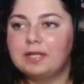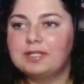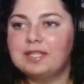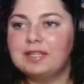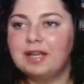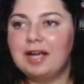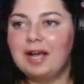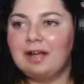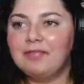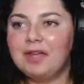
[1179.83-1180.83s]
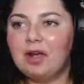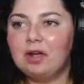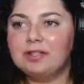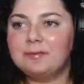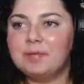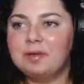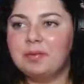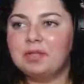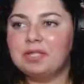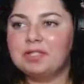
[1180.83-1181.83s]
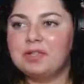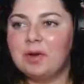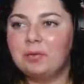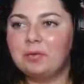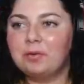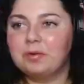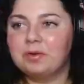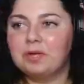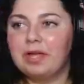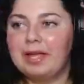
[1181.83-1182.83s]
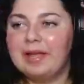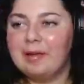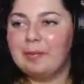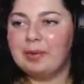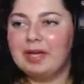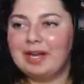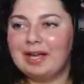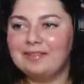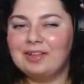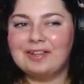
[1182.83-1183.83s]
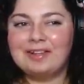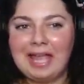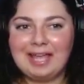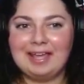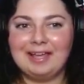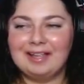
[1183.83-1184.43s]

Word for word: See, I feel like all these people look so hip, and I look like